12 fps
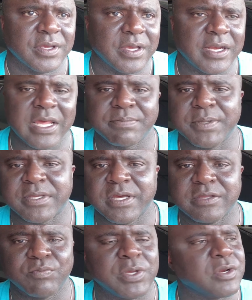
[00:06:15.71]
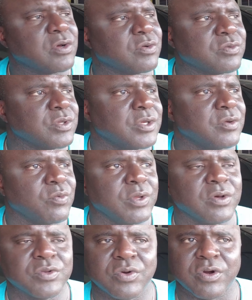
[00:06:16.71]
And that's because we don't we
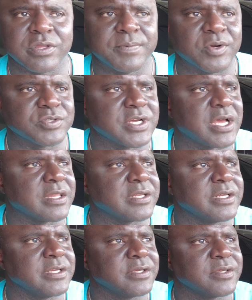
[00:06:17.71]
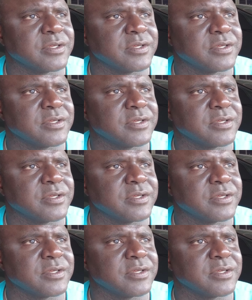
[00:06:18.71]
don't know our spirituality